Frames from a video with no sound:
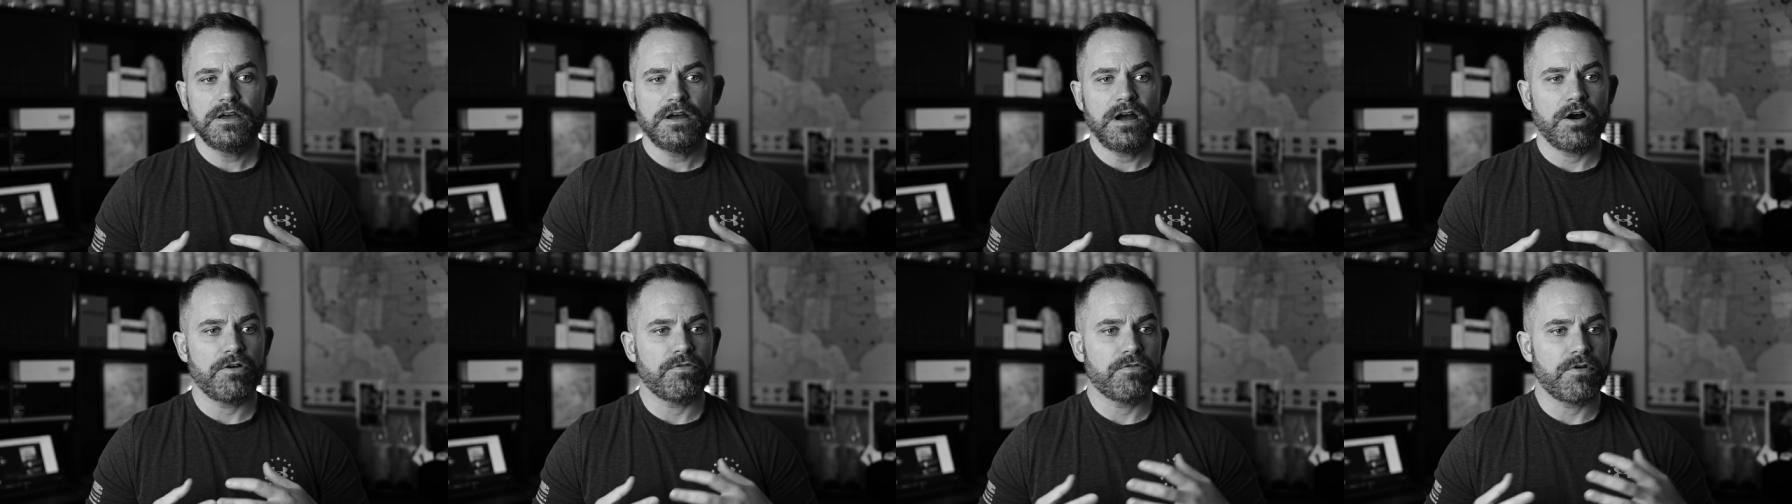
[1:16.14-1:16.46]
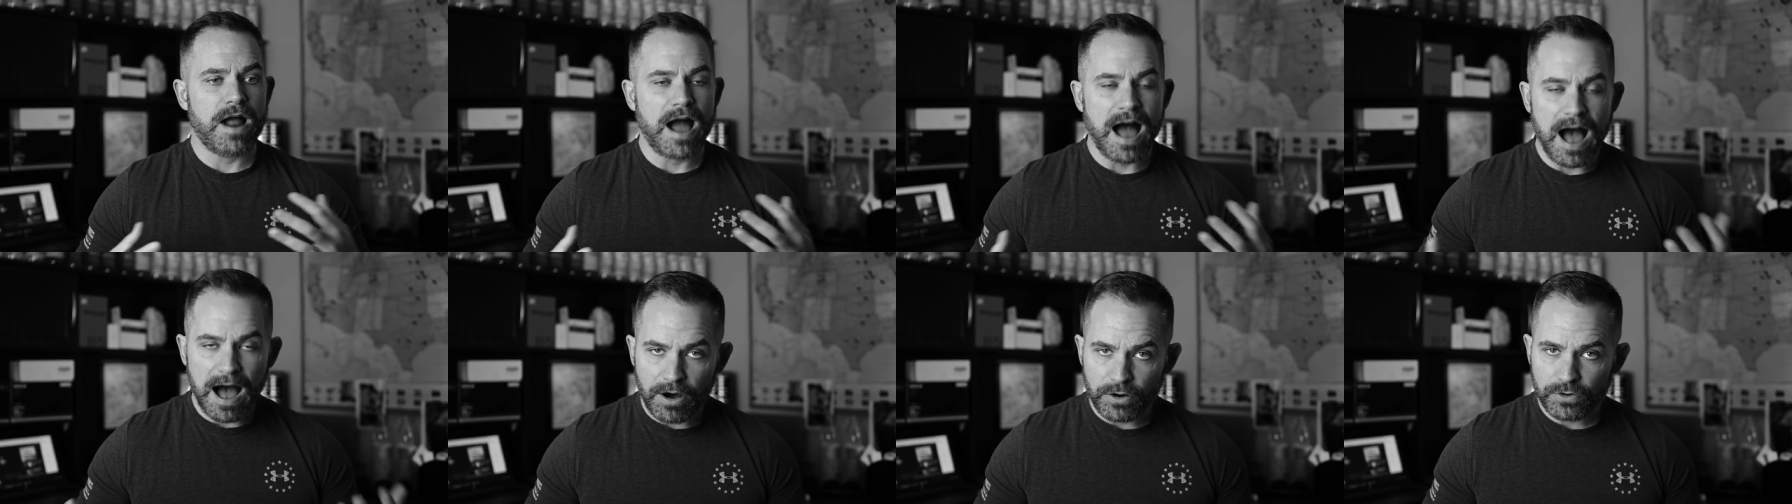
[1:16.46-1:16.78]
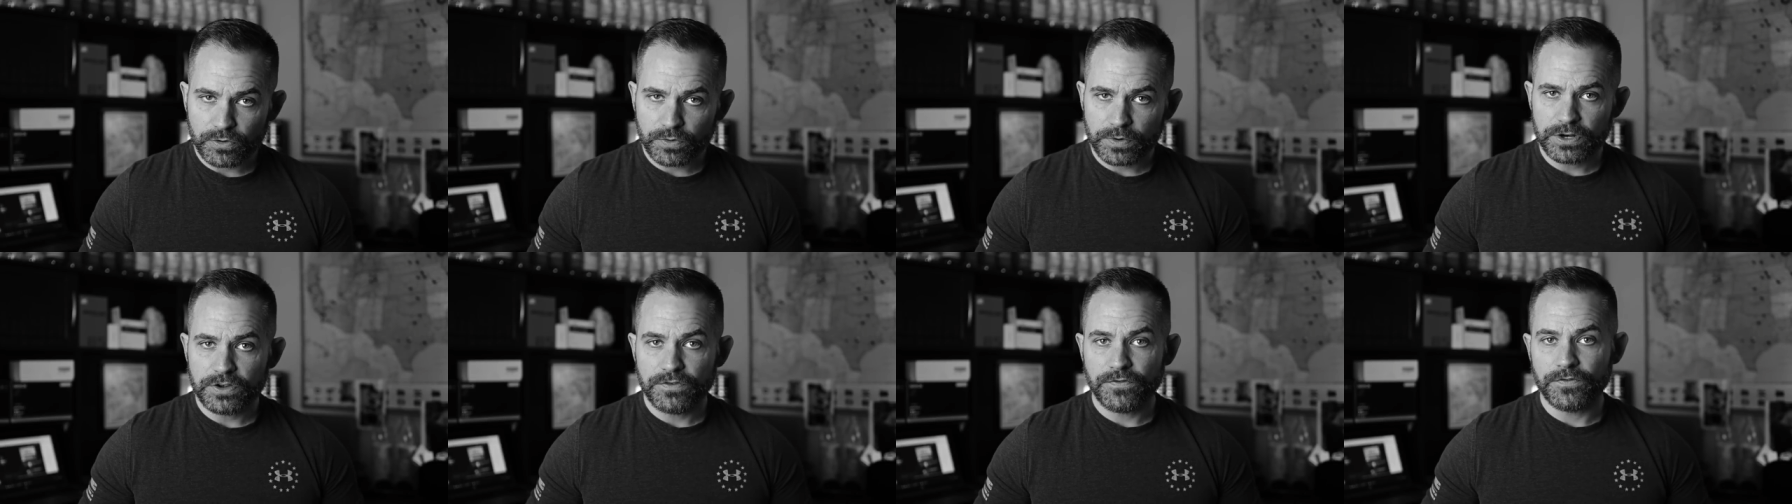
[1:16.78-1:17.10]

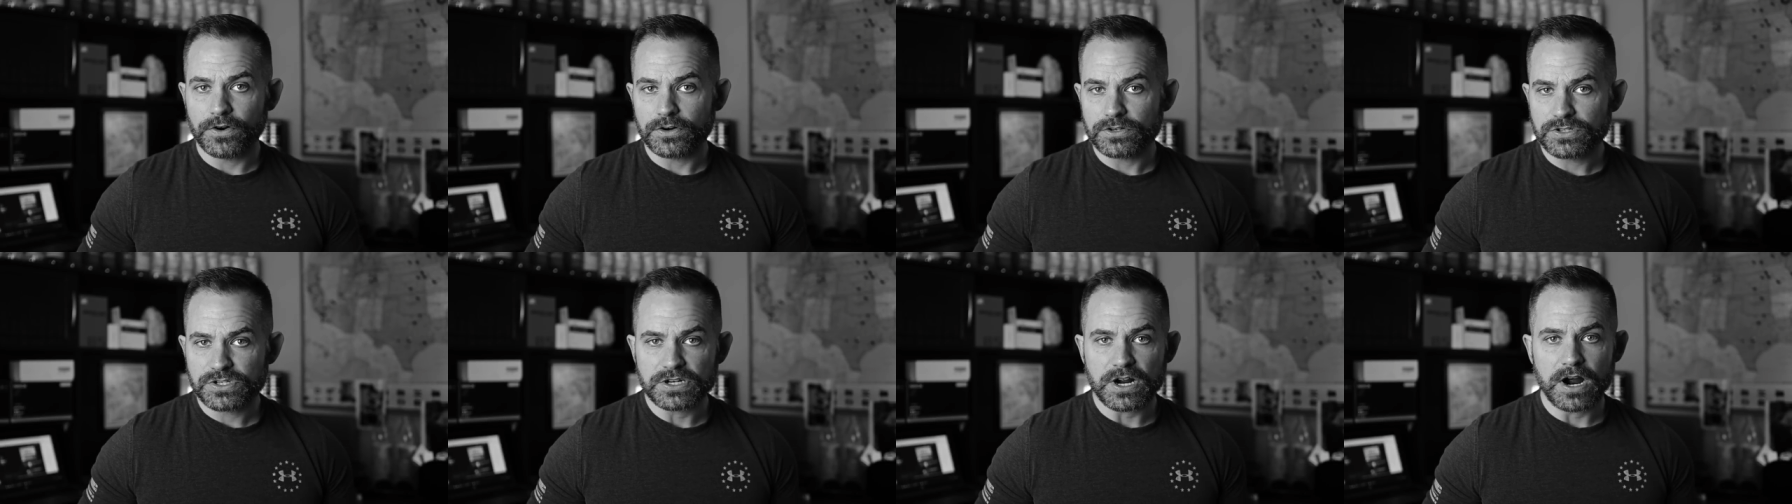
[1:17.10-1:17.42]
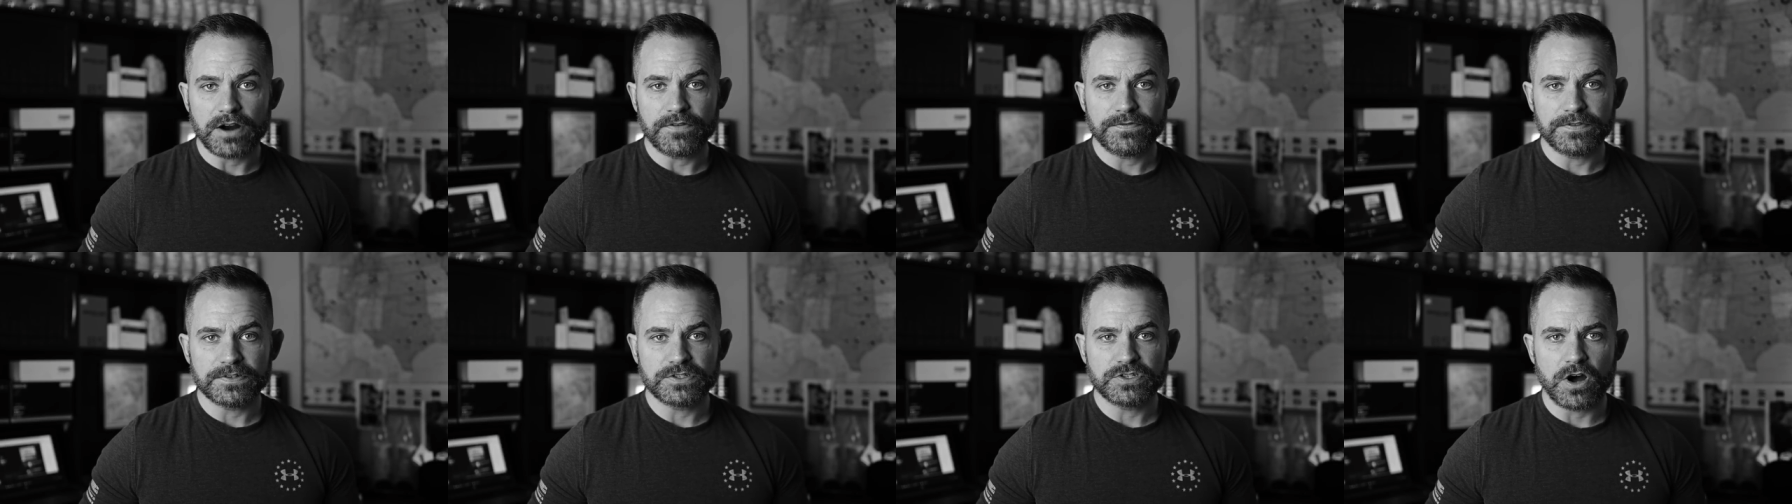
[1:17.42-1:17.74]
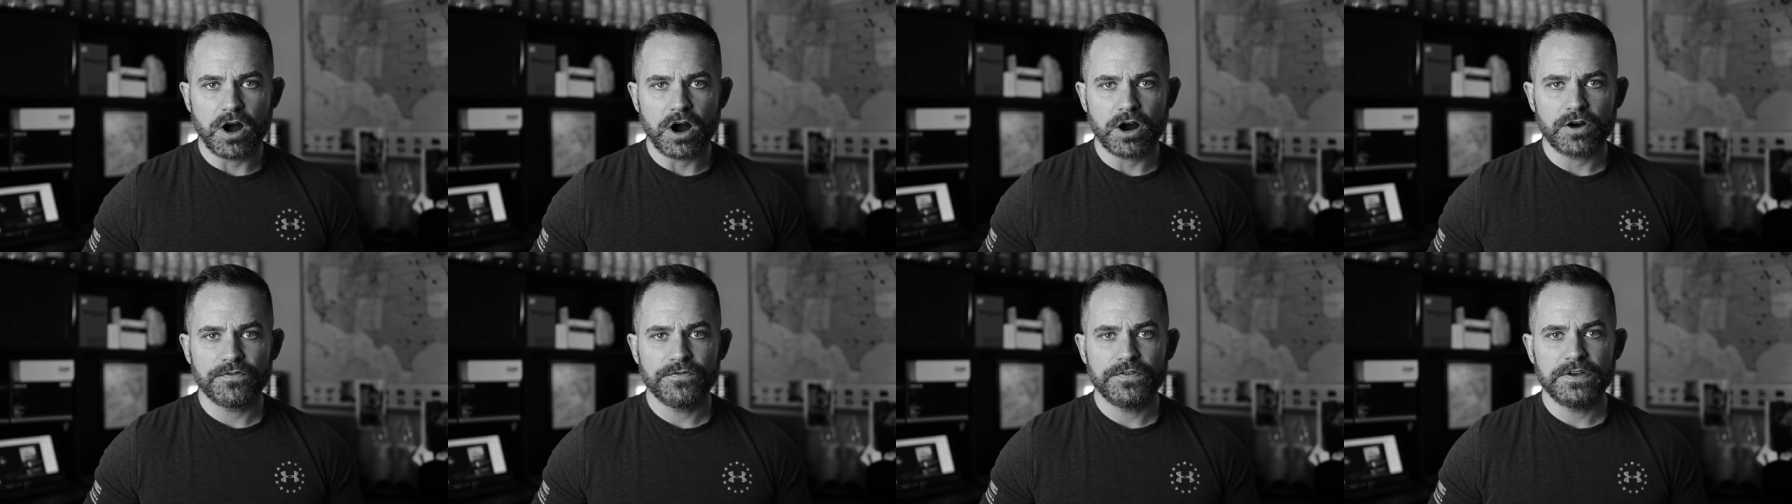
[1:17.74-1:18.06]
around, when you first start
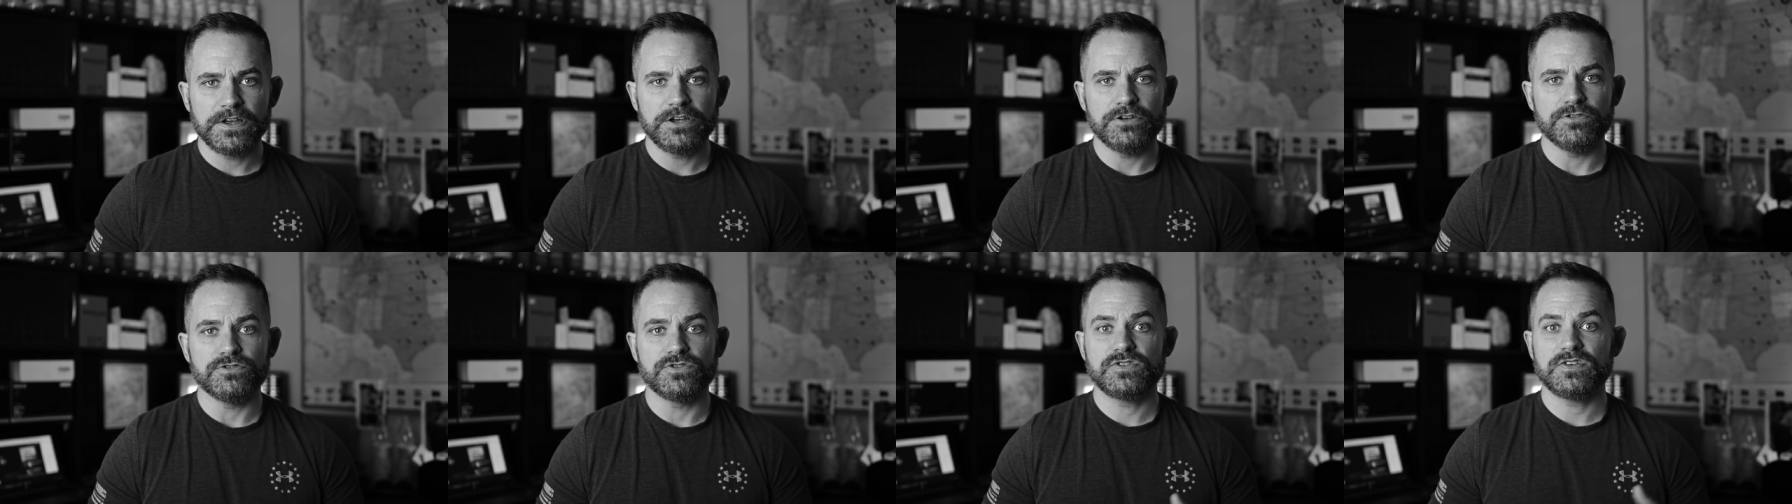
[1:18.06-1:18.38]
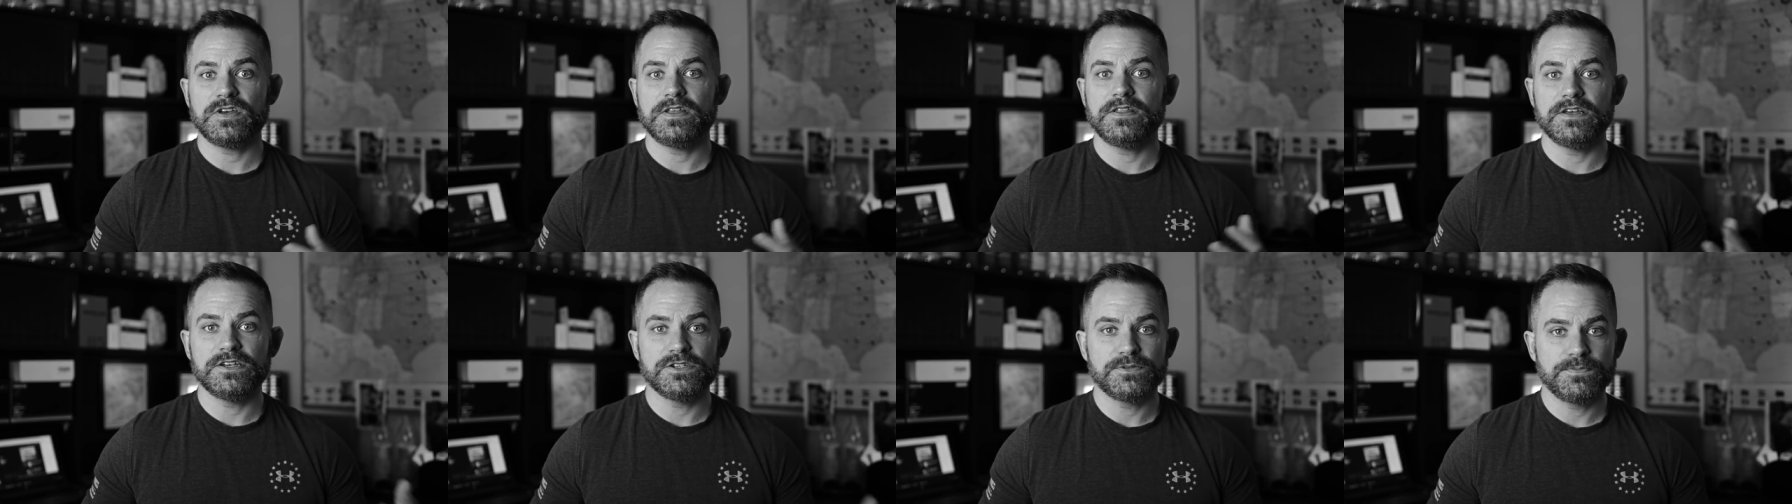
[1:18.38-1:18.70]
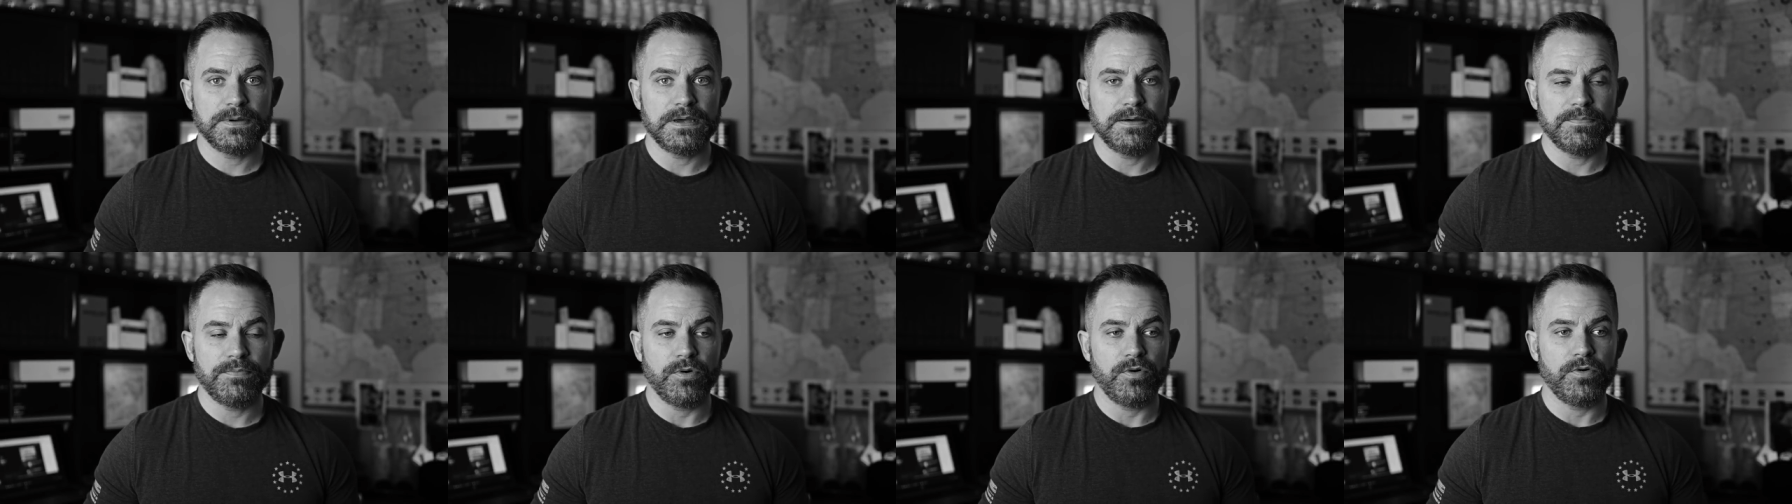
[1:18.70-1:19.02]
photography, you see these
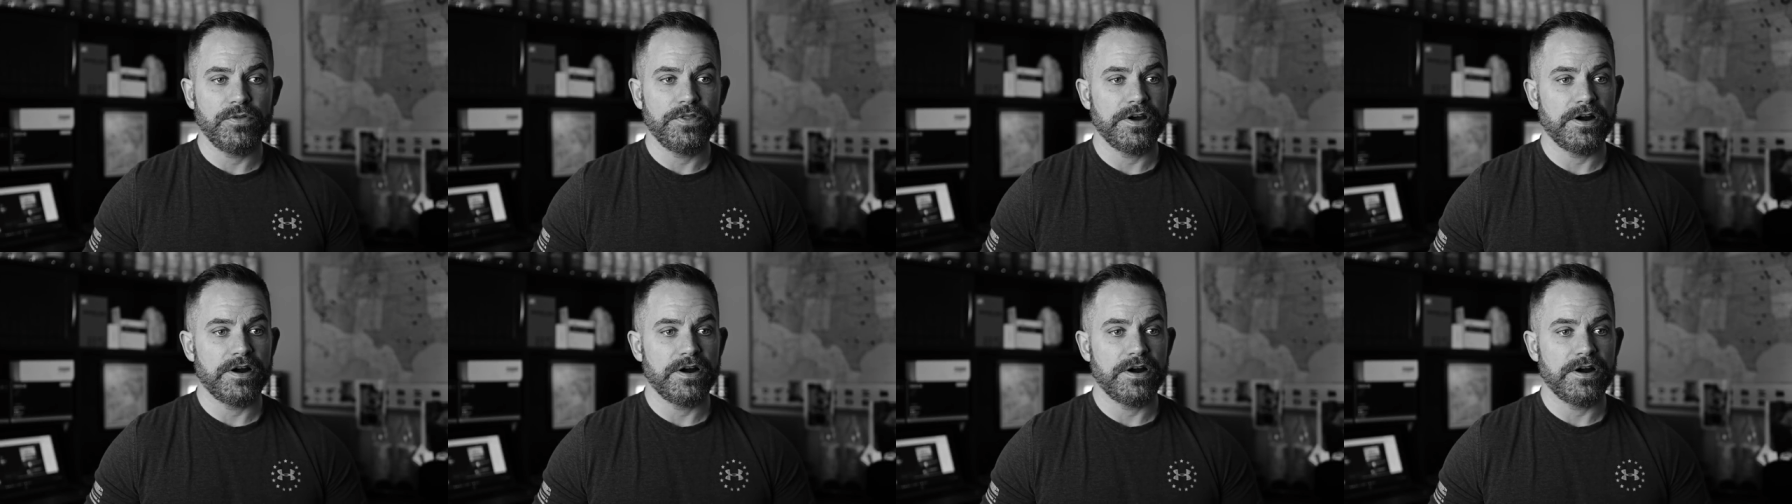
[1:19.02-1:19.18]
people.